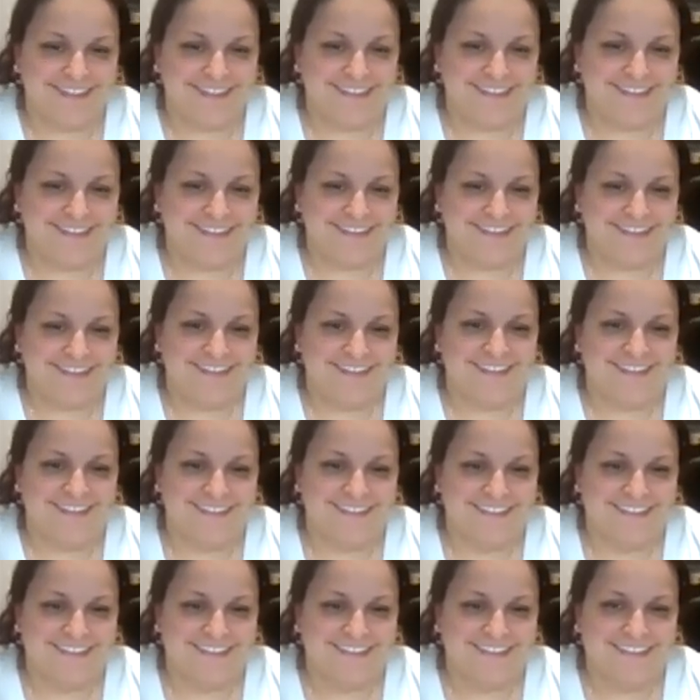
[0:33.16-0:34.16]

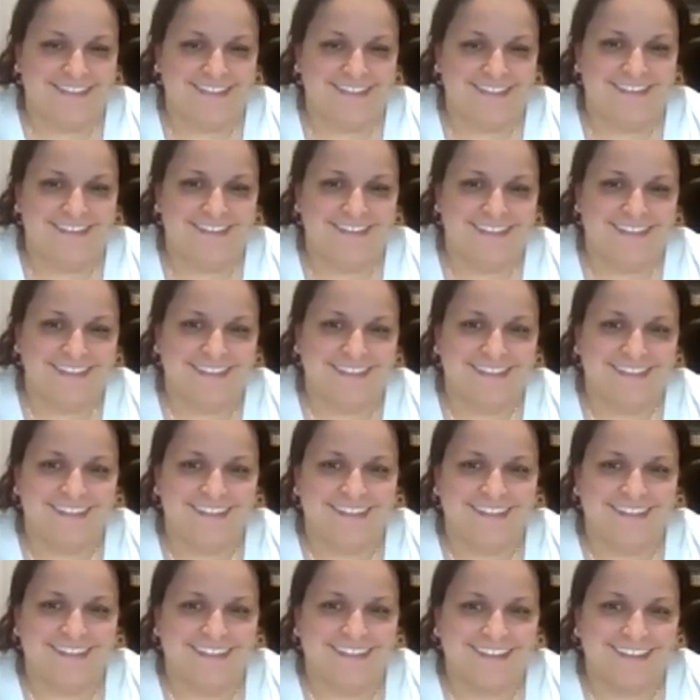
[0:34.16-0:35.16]

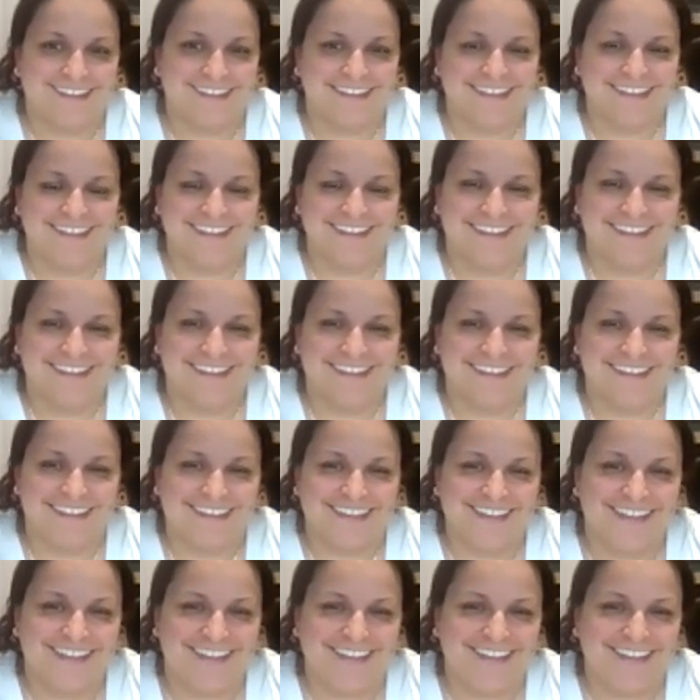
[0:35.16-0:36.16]

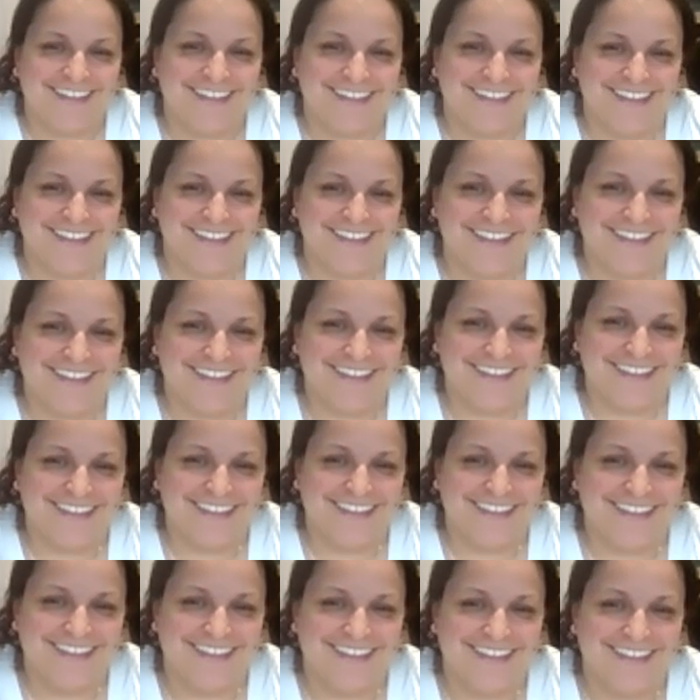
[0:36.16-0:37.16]

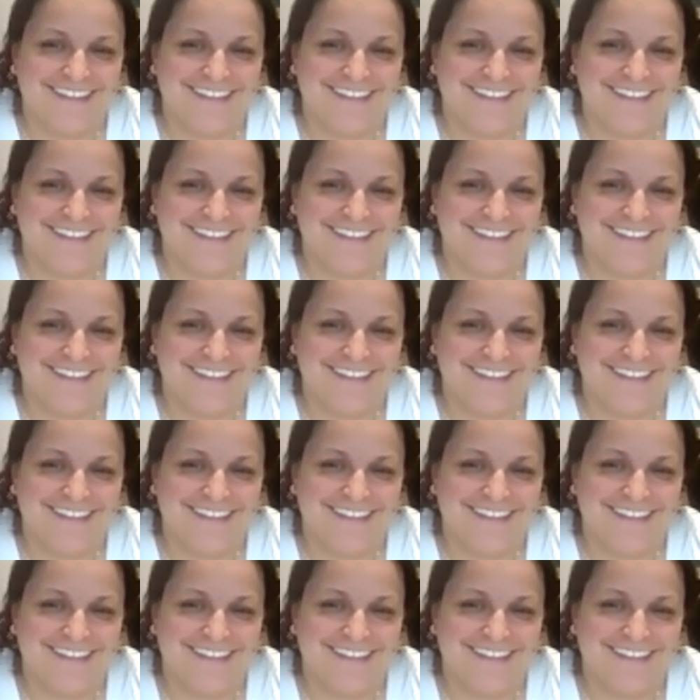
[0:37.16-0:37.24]
[no speech]